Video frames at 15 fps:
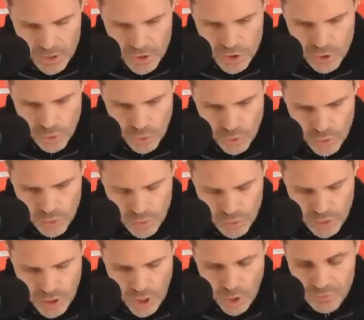So
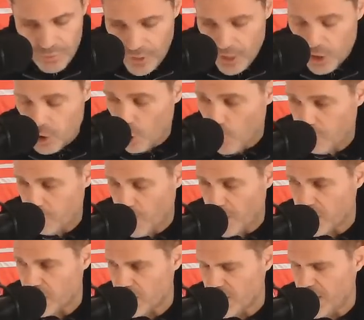I'll finish off
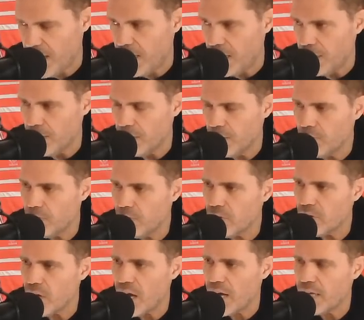by saying
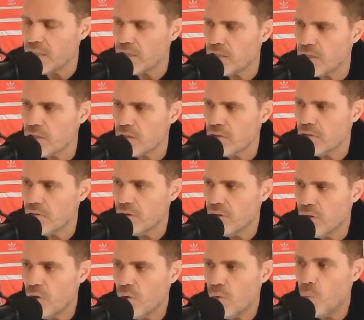that
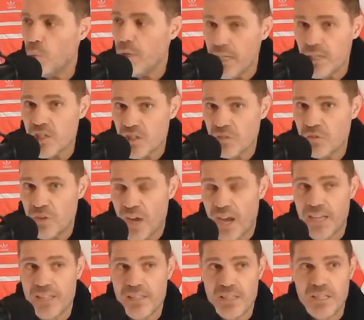we as the
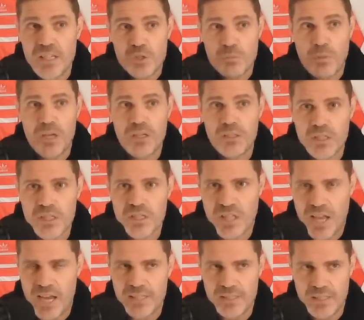fans, and it's my
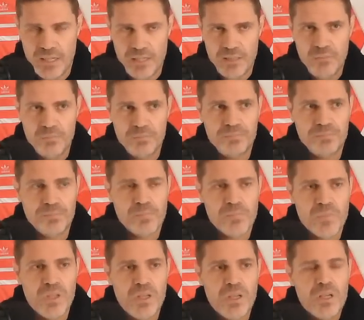understanding
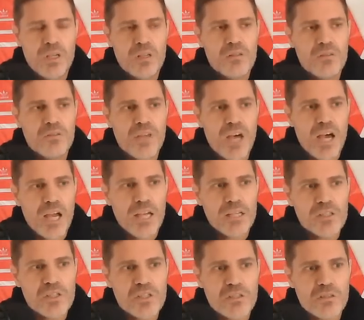
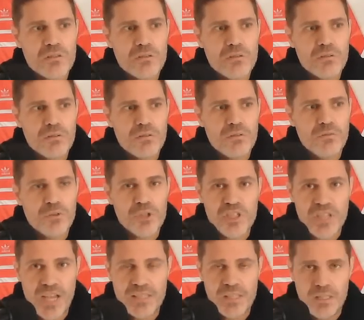that for
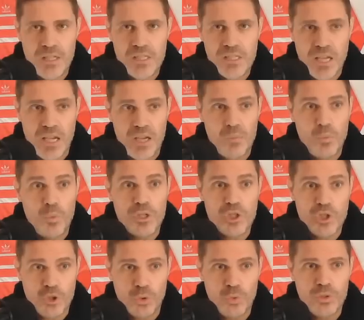Saturday's game, we
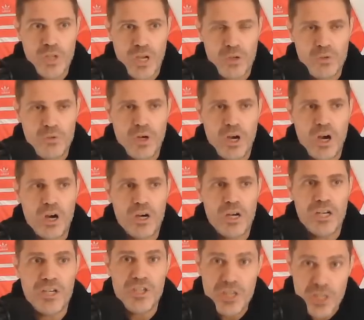sold out our
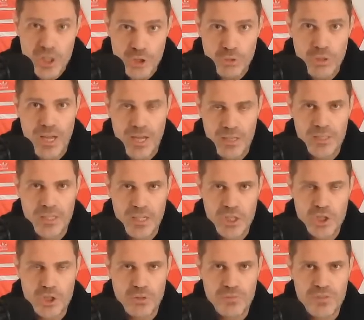initial
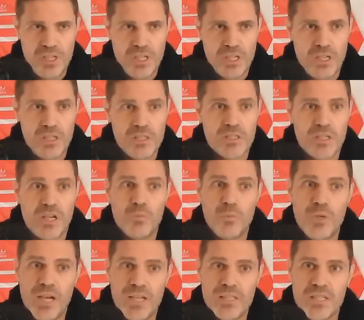allocation of tickets and
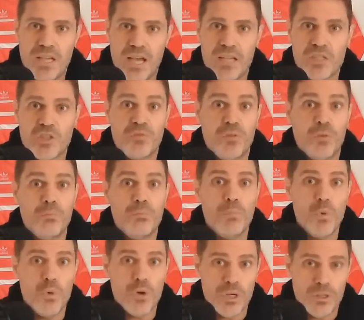we had to ask for
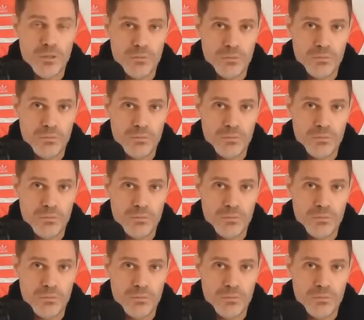more.